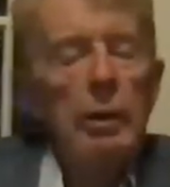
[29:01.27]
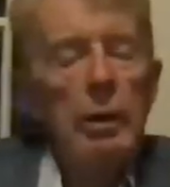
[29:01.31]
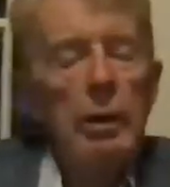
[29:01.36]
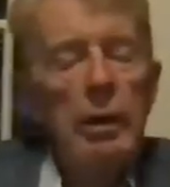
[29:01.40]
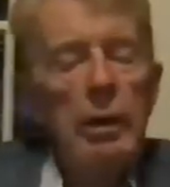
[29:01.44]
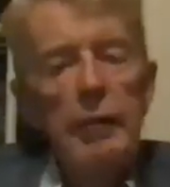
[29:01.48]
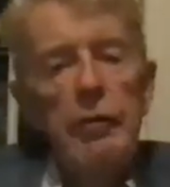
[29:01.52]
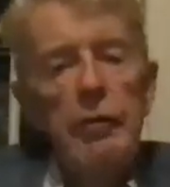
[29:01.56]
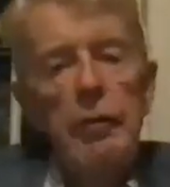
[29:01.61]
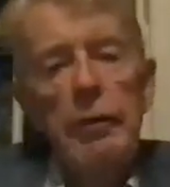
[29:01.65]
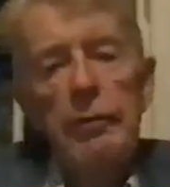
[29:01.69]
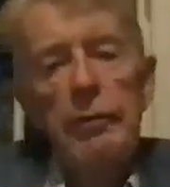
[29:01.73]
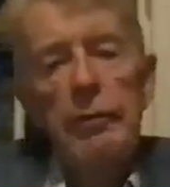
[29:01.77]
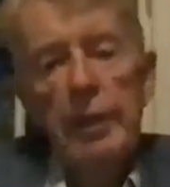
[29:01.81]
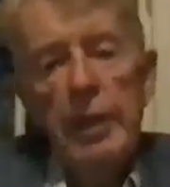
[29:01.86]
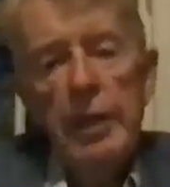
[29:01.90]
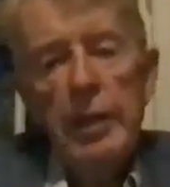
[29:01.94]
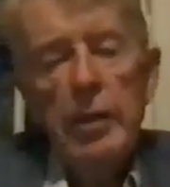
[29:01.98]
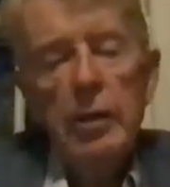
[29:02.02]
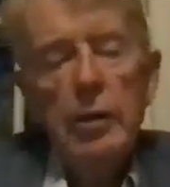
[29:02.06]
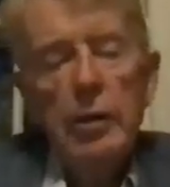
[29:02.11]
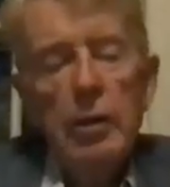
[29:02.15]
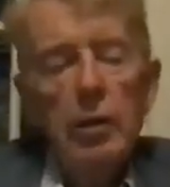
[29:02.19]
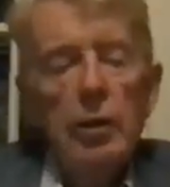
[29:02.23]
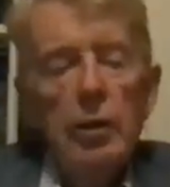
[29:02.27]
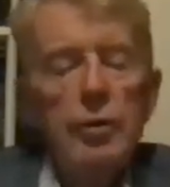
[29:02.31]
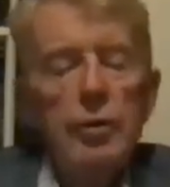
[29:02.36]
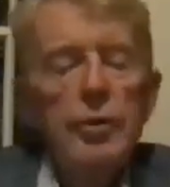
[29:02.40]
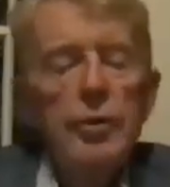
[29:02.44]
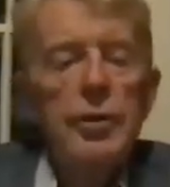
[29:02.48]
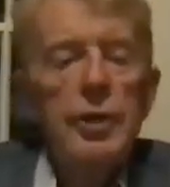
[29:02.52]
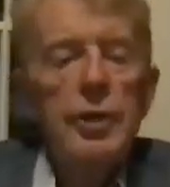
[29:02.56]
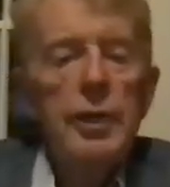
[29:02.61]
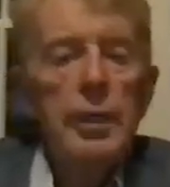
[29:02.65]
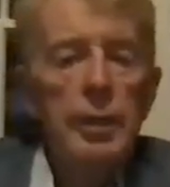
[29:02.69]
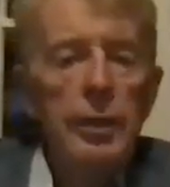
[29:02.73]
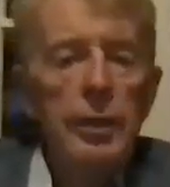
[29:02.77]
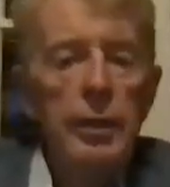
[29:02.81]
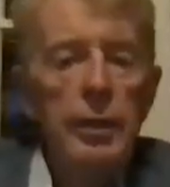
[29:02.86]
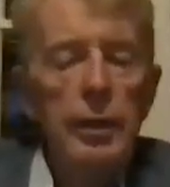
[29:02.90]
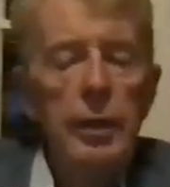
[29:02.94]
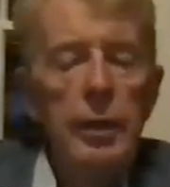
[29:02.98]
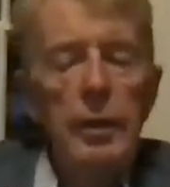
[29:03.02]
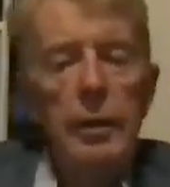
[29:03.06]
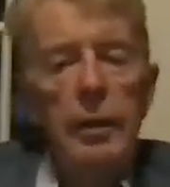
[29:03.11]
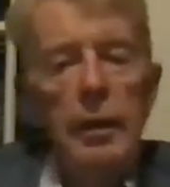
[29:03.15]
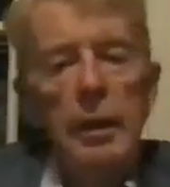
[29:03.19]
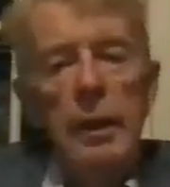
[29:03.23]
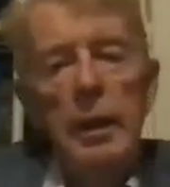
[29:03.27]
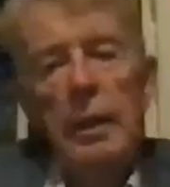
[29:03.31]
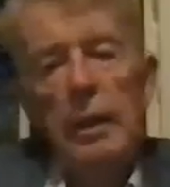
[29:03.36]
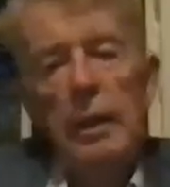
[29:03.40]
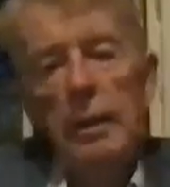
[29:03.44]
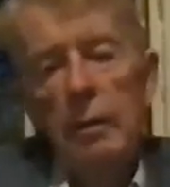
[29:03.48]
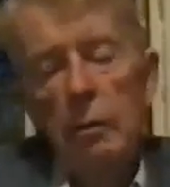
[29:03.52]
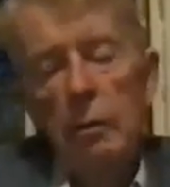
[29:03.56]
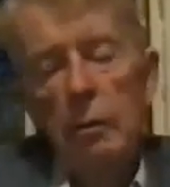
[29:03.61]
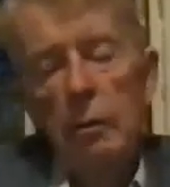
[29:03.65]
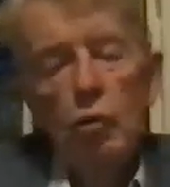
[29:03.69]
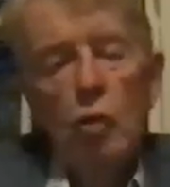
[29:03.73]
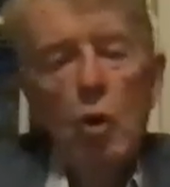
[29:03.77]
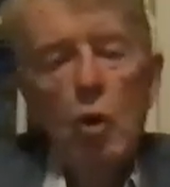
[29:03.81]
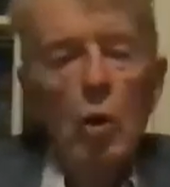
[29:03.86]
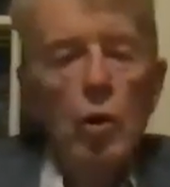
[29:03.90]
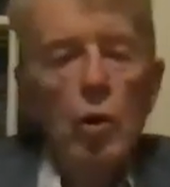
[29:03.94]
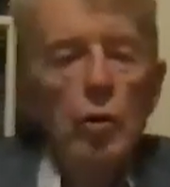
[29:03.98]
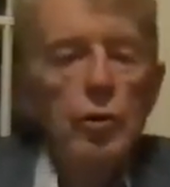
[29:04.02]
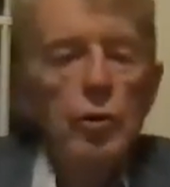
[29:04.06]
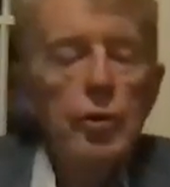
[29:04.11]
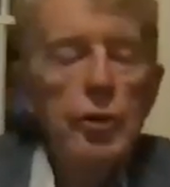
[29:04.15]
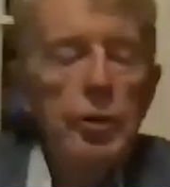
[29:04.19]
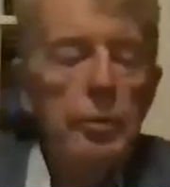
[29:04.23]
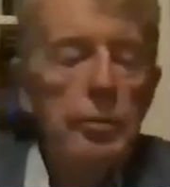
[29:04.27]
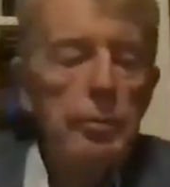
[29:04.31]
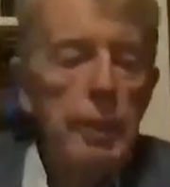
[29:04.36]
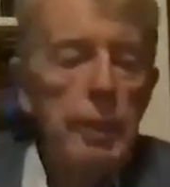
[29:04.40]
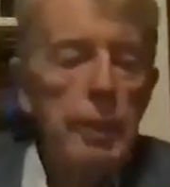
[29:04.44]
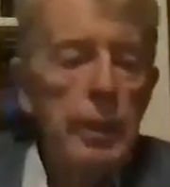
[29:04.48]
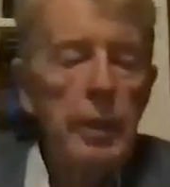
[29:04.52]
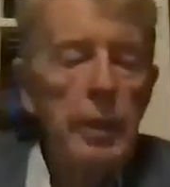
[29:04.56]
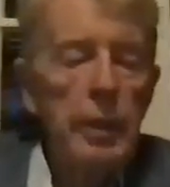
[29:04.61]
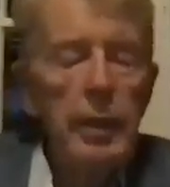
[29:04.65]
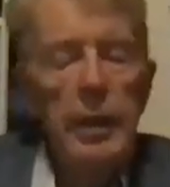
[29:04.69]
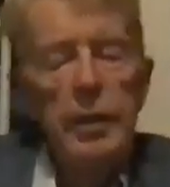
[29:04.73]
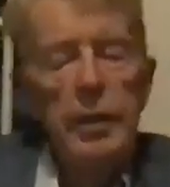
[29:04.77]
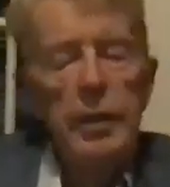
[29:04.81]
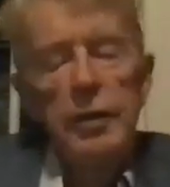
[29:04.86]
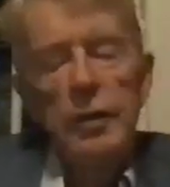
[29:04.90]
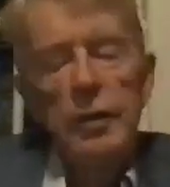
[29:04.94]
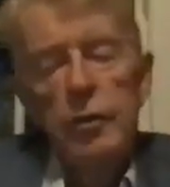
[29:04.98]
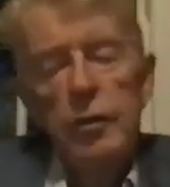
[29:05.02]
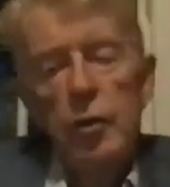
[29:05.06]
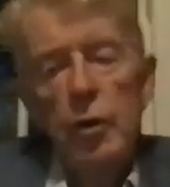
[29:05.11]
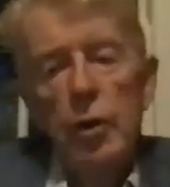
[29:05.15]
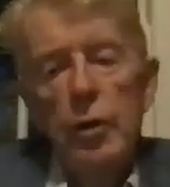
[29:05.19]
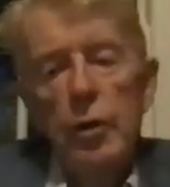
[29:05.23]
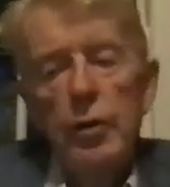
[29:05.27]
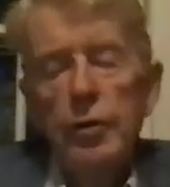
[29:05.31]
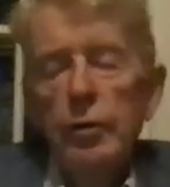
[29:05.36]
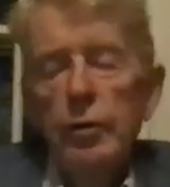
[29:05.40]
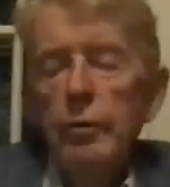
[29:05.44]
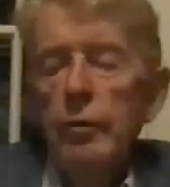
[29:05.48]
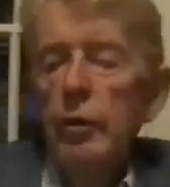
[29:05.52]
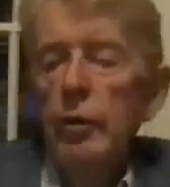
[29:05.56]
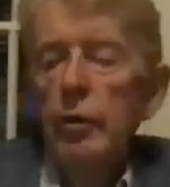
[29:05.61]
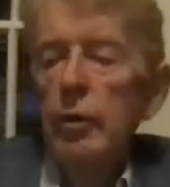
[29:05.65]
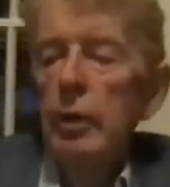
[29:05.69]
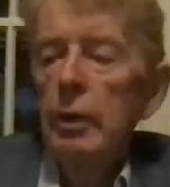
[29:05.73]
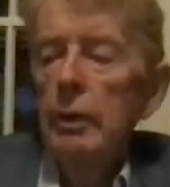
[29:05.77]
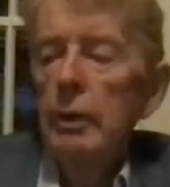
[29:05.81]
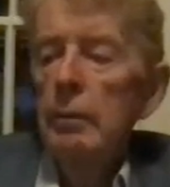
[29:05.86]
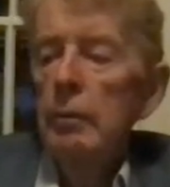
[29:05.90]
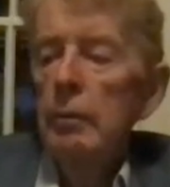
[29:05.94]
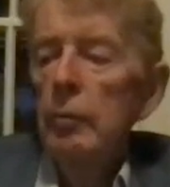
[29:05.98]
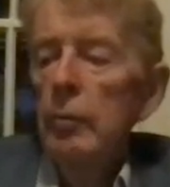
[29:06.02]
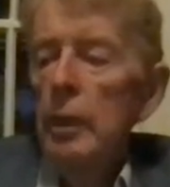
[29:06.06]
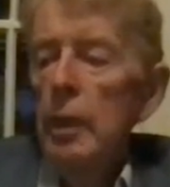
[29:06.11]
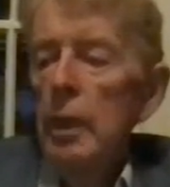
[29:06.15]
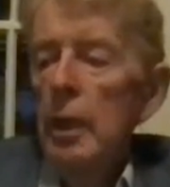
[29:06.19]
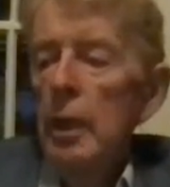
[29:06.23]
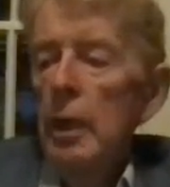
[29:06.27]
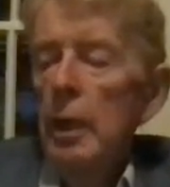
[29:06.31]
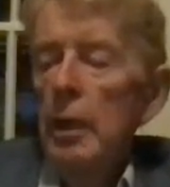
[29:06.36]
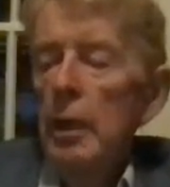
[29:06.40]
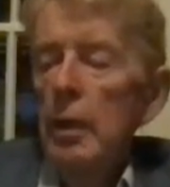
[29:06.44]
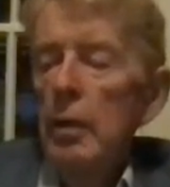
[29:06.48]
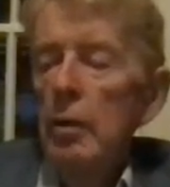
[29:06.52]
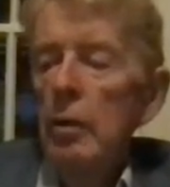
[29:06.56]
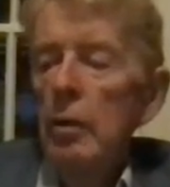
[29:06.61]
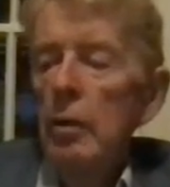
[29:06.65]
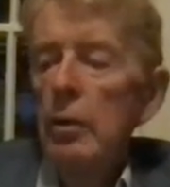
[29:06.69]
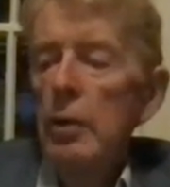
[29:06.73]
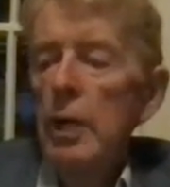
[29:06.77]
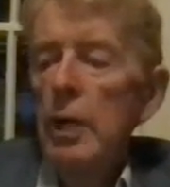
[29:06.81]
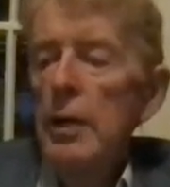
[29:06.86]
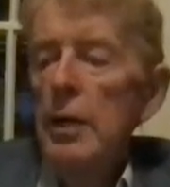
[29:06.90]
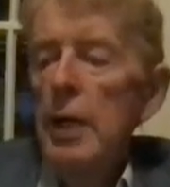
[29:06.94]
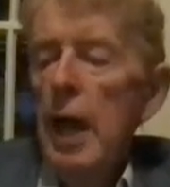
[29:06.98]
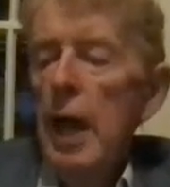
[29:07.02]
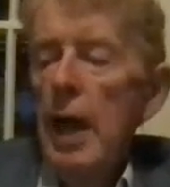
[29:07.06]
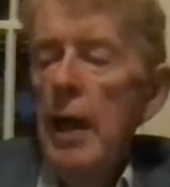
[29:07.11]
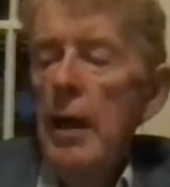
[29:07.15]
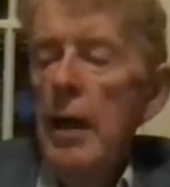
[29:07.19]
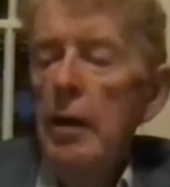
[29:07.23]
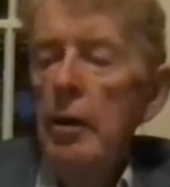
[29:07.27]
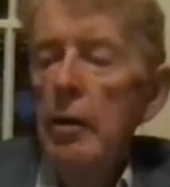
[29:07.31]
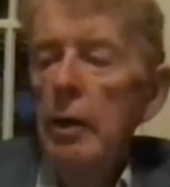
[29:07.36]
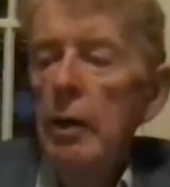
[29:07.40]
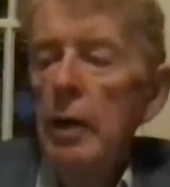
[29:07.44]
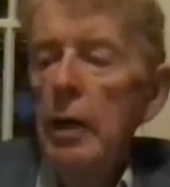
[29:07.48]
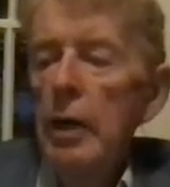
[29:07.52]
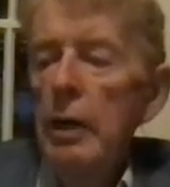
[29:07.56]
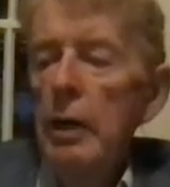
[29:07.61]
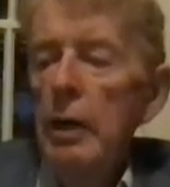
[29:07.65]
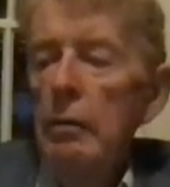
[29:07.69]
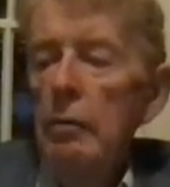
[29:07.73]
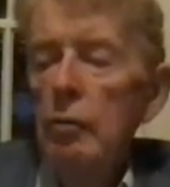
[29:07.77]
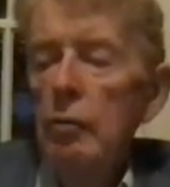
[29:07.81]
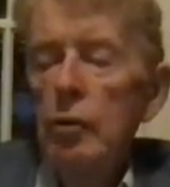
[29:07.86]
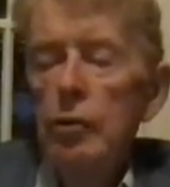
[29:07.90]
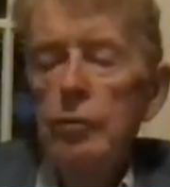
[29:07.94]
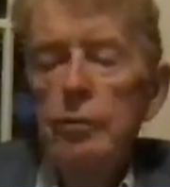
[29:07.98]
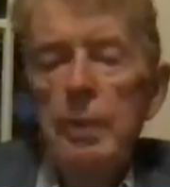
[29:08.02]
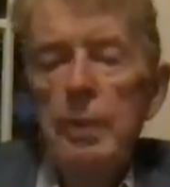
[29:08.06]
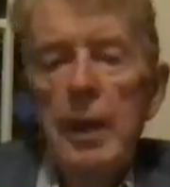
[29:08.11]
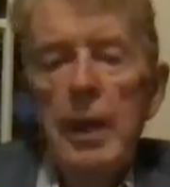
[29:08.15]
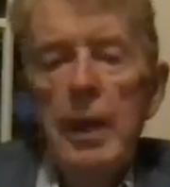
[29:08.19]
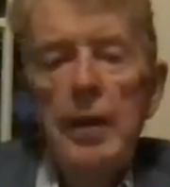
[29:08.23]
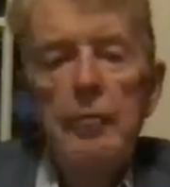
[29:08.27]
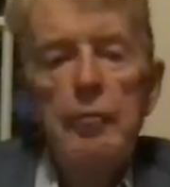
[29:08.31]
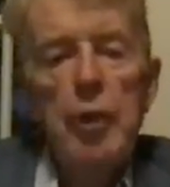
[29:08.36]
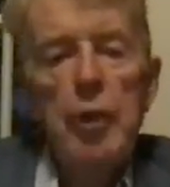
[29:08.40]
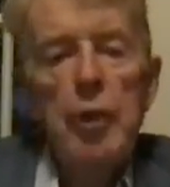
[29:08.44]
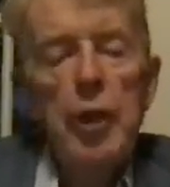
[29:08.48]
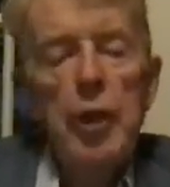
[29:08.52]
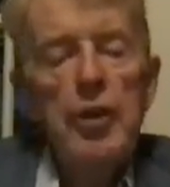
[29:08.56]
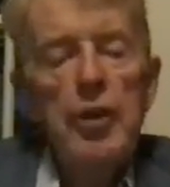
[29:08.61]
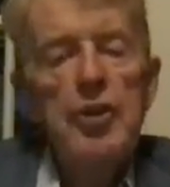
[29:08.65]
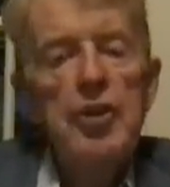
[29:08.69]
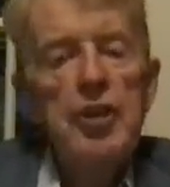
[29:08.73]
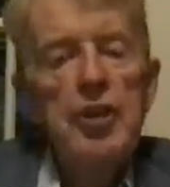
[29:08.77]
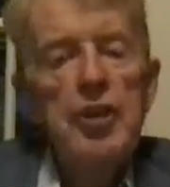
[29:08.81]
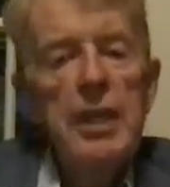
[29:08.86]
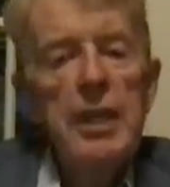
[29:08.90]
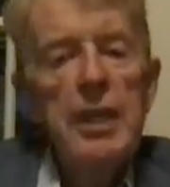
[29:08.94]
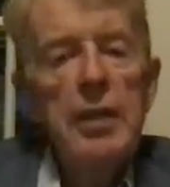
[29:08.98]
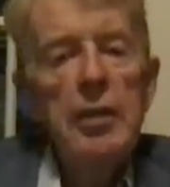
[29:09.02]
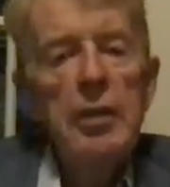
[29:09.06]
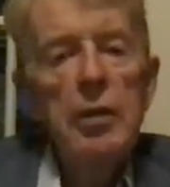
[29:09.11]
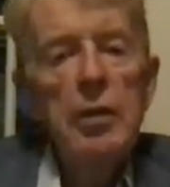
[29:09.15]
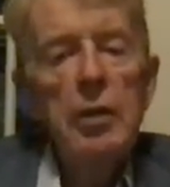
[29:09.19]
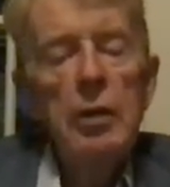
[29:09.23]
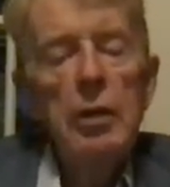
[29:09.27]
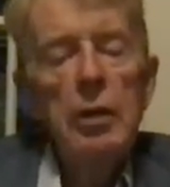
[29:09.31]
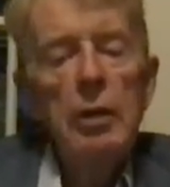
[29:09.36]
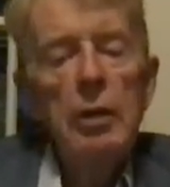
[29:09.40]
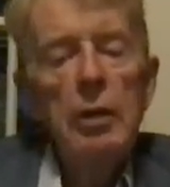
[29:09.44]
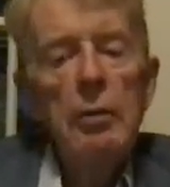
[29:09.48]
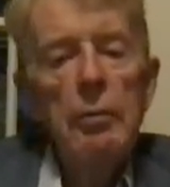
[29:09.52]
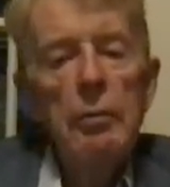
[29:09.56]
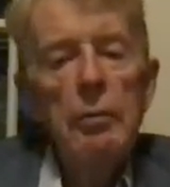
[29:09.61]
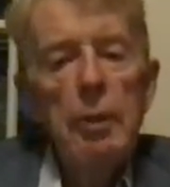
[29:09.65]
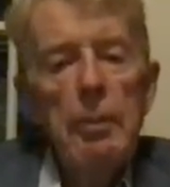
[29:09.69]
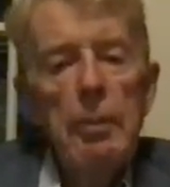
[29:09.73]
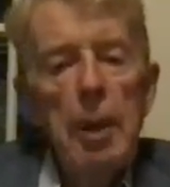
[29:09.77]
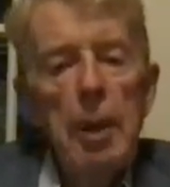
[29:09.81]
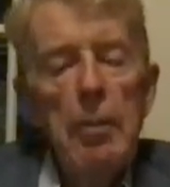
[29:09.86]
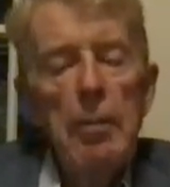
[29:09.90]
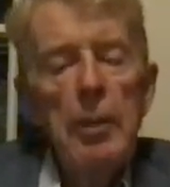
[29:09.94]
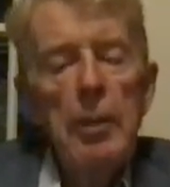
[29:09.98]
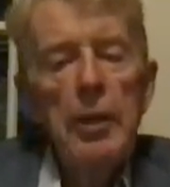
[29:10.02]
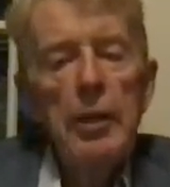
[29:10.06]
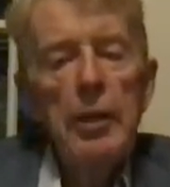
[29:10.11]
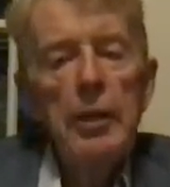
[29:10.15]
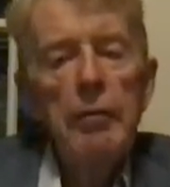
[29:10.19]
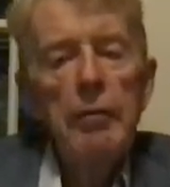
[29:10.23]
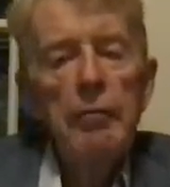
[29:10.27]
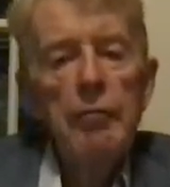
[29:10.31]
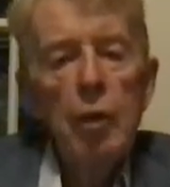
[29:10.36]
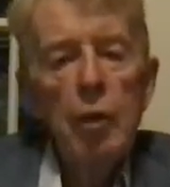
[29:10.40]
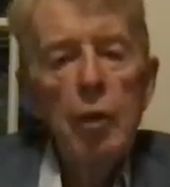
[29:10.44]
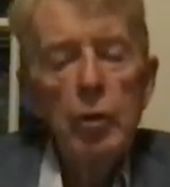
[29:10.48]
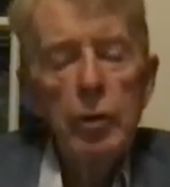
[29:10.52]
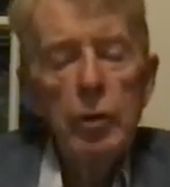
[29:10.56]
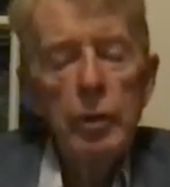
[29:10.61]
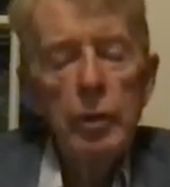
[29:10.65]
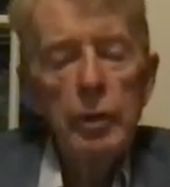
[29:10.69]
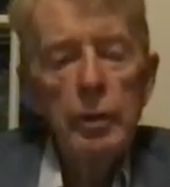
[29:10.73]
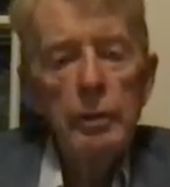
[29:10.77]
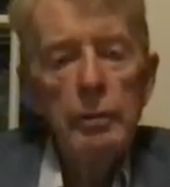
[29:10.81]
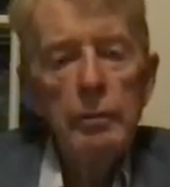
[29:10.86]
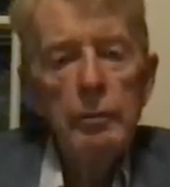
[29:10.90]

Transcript: electric vehicles and roads and buildings and so on and so forth. That IRA was passed without a single Republican vote.